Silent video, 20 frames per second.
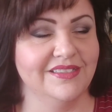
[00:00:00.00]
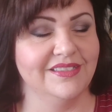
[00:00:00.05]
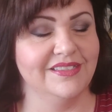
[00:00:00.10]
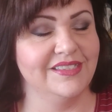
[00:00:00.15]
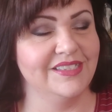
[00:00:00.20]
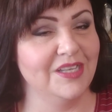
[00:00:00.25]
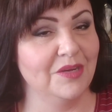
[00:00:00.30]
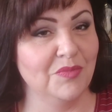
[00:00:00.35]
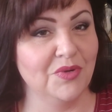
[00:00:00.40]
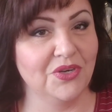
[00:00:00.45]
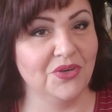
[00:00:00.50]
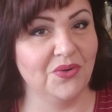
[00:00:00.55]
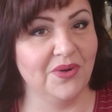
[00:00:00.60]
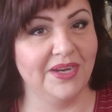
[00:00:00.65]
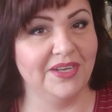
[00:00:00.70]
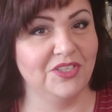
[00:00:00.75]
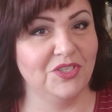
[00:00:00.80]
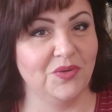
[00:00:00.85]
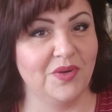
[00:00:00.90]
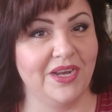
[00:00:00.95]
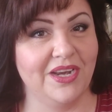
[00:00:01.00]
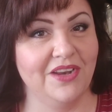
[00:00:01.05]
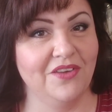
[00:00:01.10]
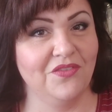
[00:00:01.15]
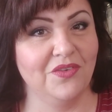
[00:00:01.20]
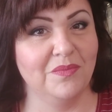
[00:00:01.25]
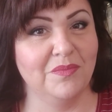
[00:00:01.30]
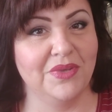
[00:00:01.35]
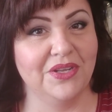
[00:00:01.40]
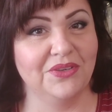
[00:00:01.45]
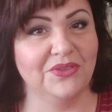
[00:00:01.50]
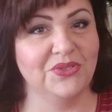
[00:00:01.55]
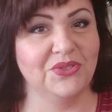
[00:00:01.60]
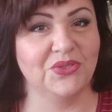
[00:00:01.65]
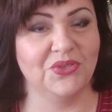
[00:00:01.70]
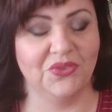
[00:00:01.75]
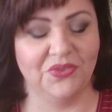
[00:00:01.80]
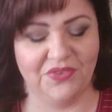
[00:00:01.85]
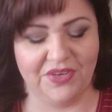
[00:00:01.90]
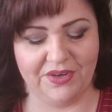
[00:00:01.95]
someone graduating from middle
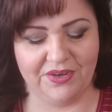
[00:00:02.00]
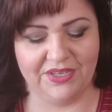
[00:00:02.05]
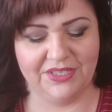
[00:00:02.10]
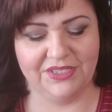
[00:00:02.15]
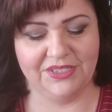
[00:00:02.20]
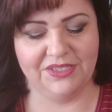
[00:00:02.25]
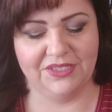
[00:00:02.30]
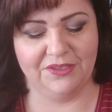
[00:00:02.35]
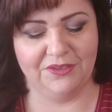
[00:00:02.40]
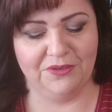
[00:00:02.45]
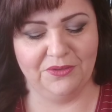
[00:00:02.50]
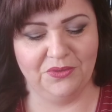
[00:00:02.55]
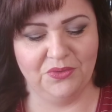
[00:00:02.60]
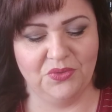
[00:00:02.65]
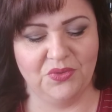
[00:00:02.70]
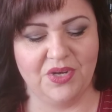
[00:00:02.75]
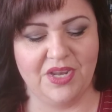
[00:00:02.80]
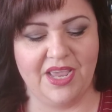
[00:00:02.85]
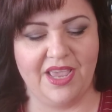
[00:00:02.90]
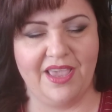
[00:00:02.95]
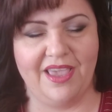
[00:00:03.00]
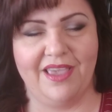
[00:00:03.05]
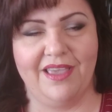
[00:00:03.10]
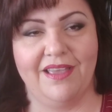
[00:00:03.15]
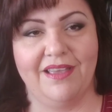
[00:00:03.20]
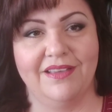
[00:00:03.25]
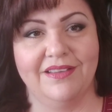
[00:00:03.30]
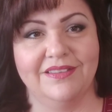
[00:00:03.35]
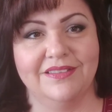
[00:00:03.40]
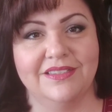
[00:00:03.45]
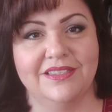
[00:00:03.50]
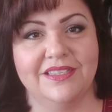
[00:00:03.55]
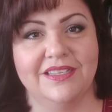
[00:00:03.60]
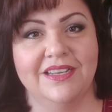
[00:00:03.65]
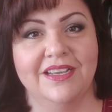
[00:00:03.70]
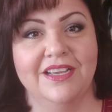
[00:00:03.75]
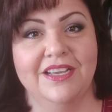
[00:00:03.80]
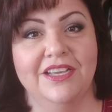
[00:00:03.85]
school very soon, and